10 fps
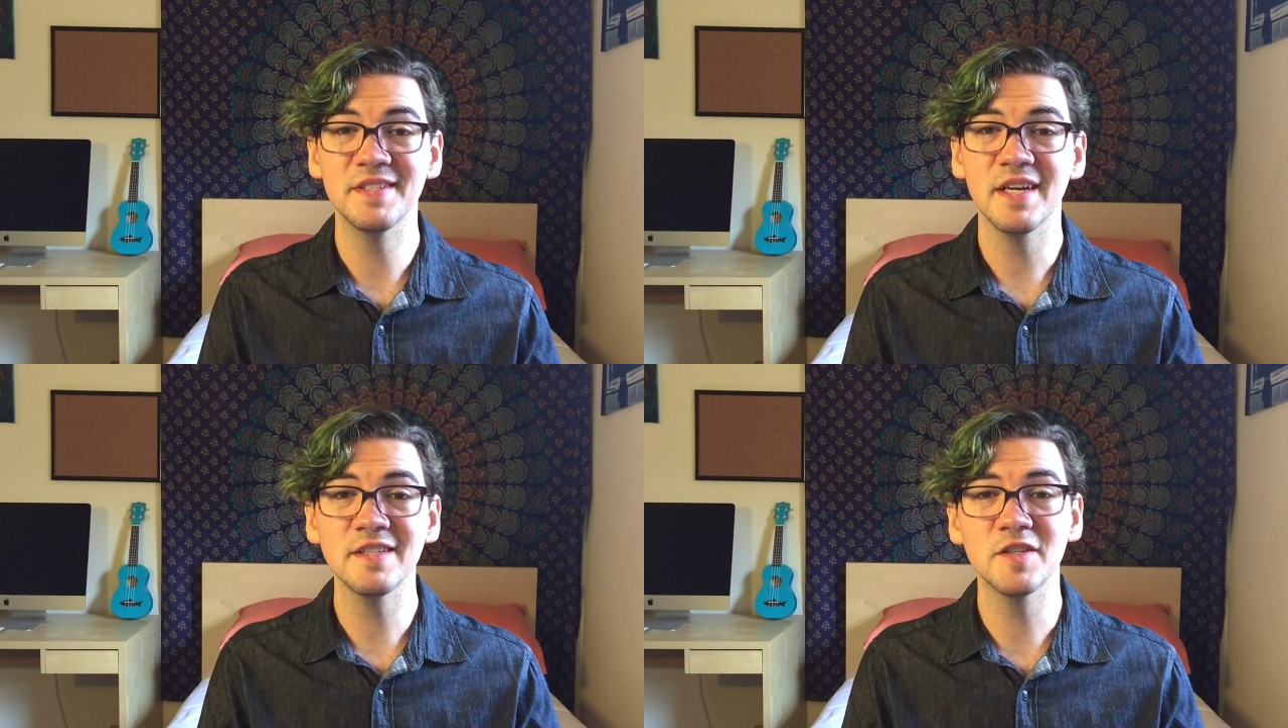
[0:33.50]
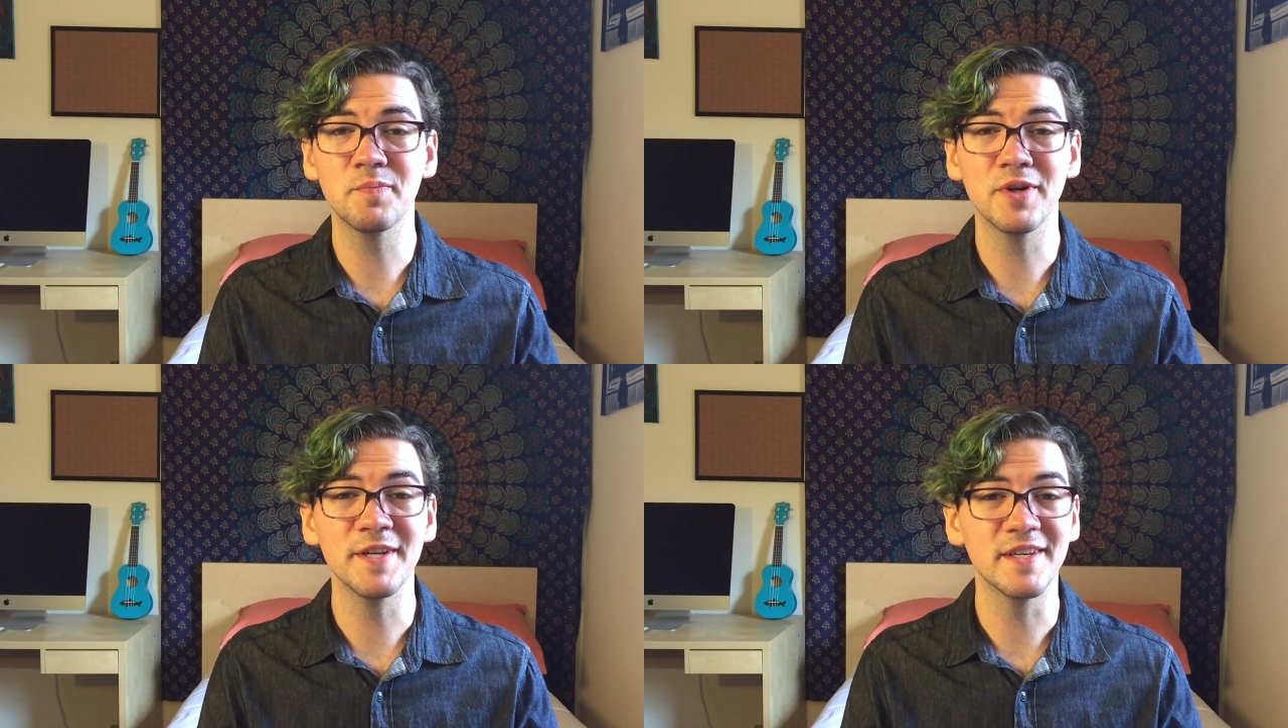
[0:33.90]
The science is
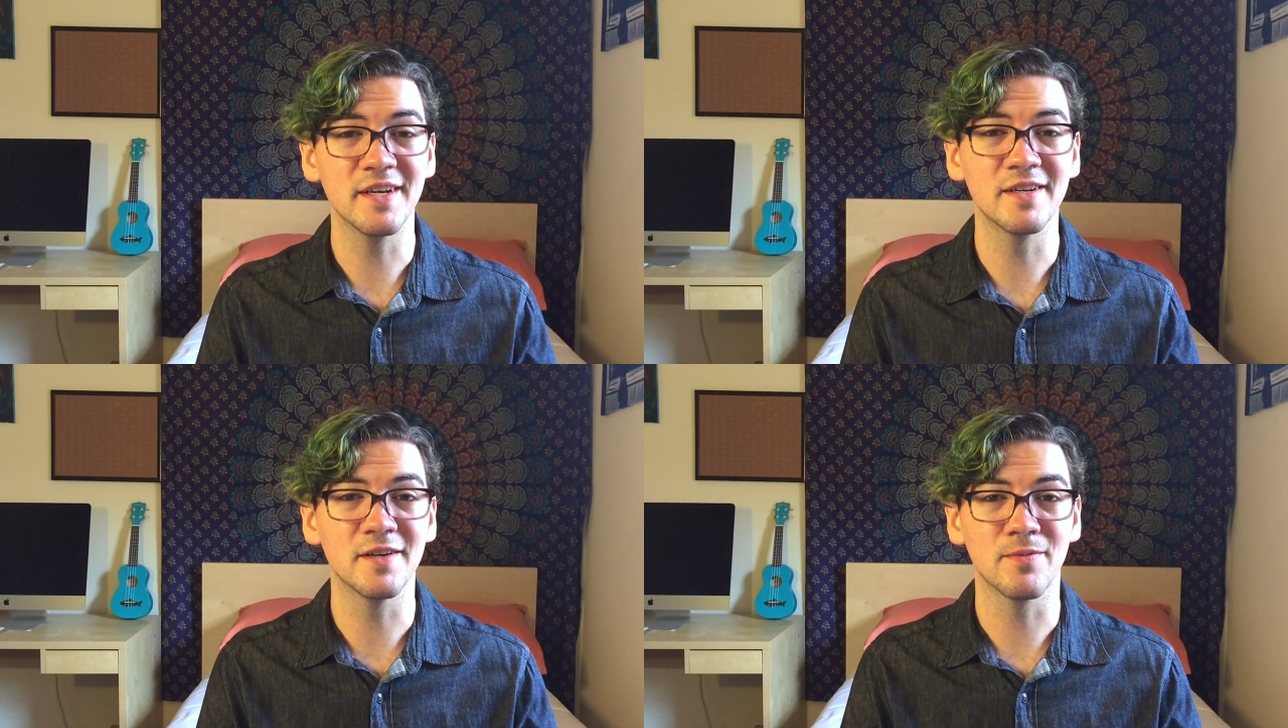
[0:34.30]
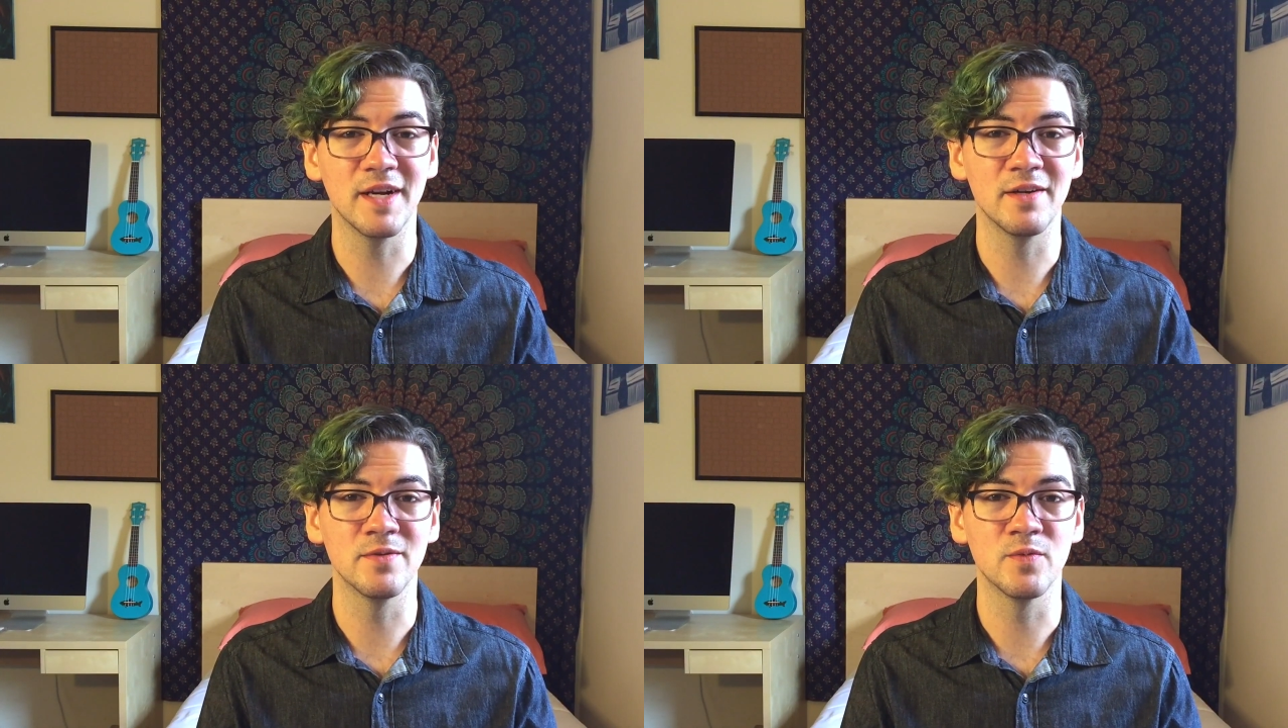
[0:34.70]
pretty young
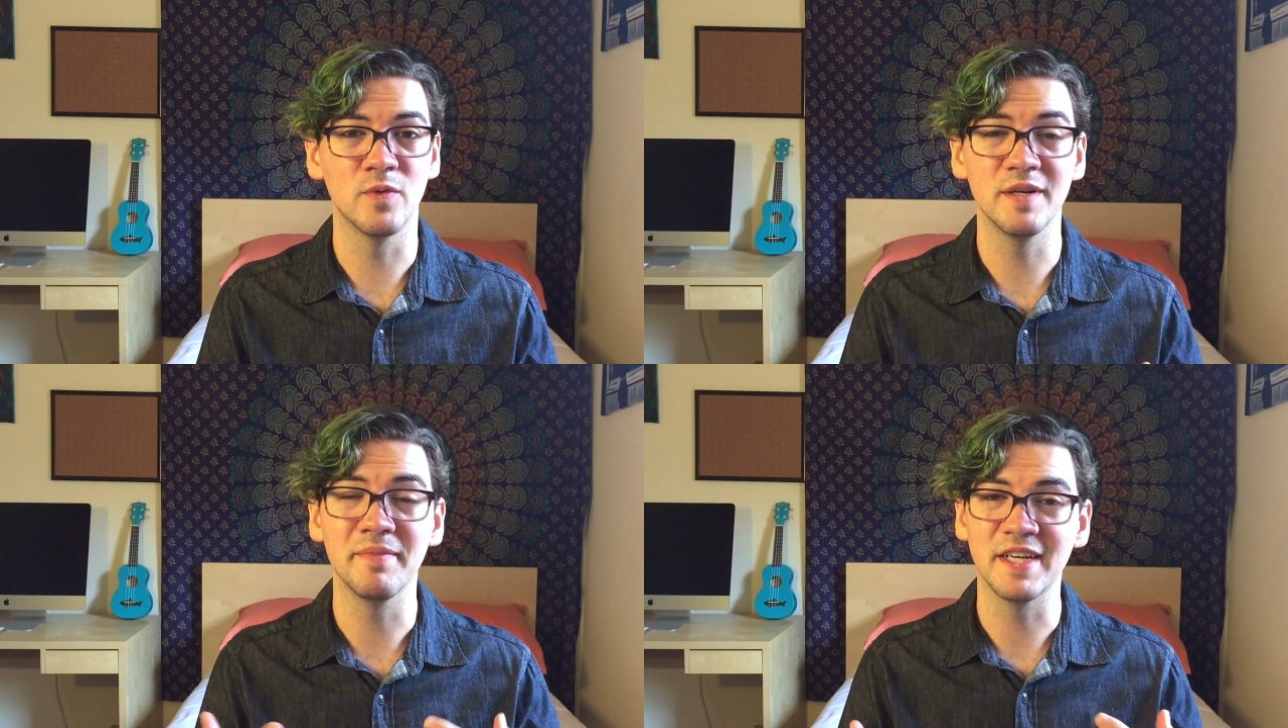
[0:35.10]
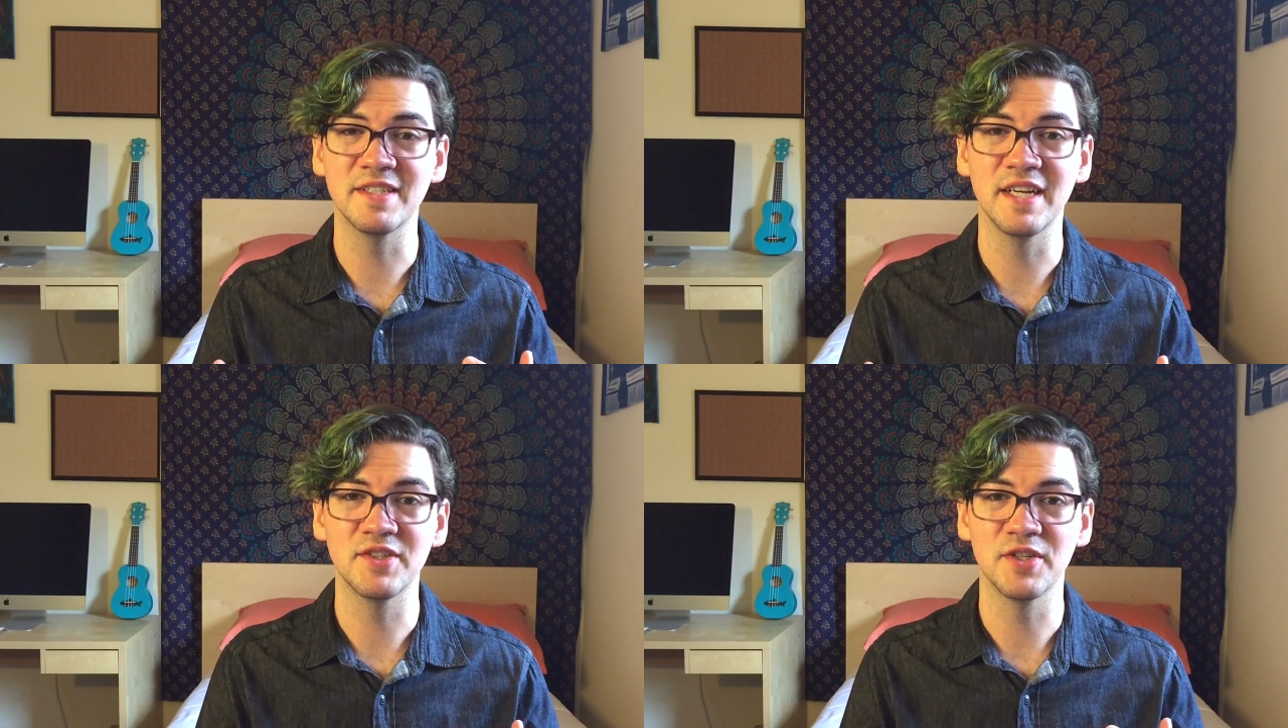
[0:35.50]
around what
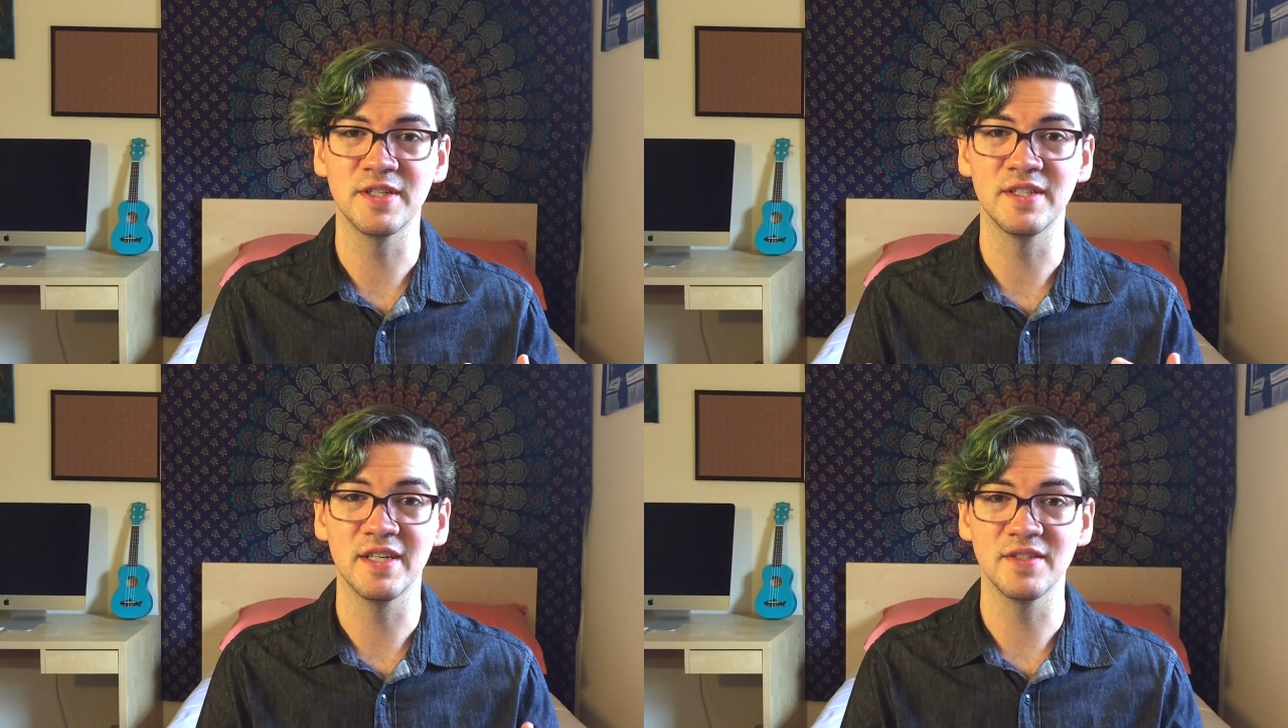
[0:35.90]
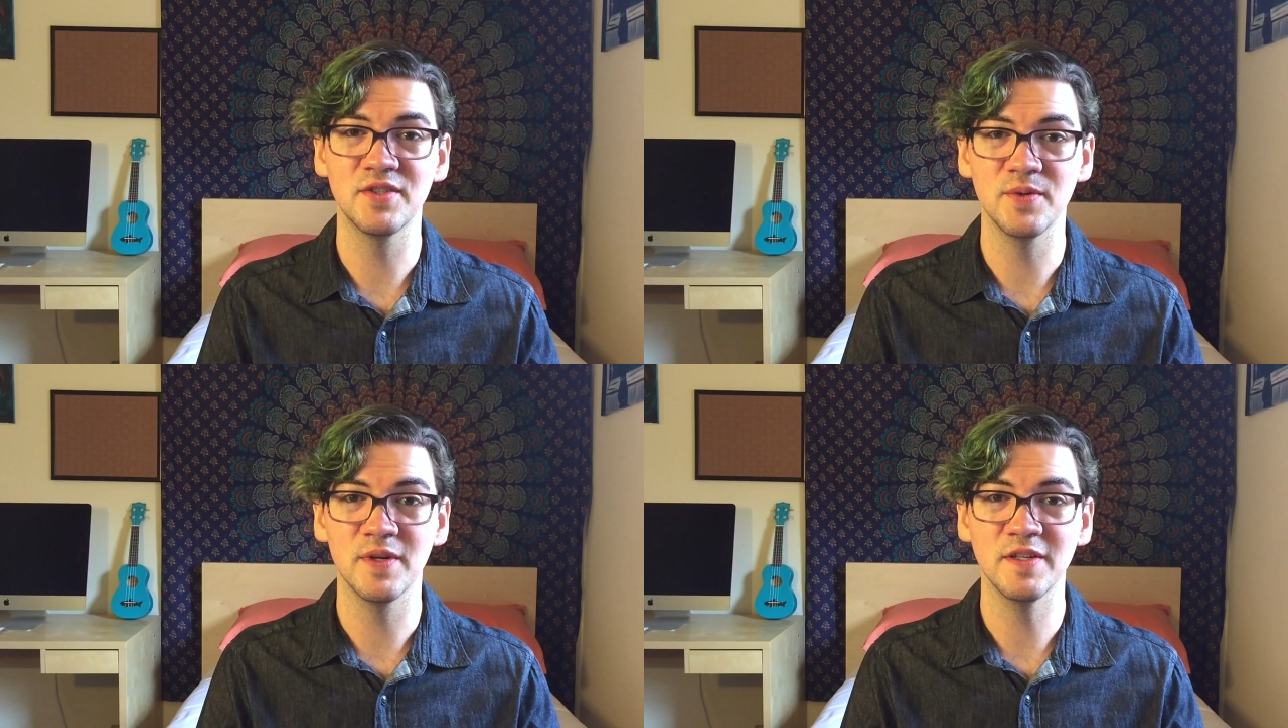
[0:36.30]
meditation does
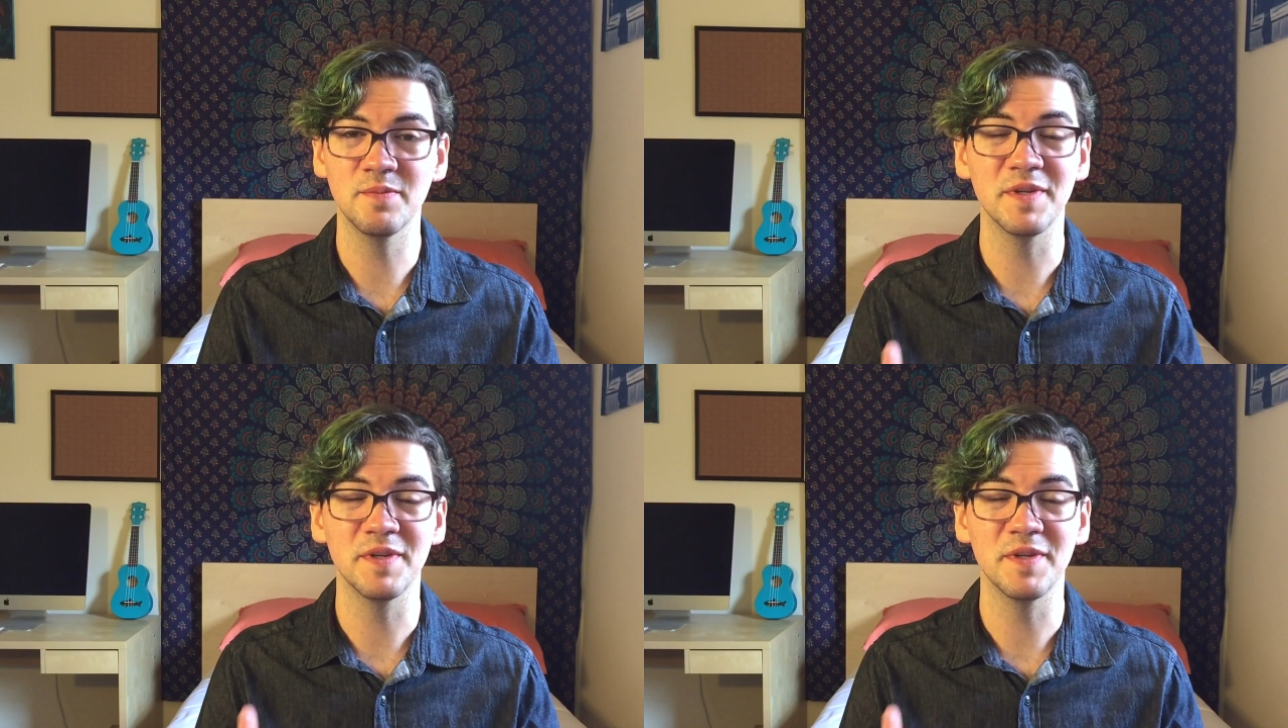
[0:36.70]
to us,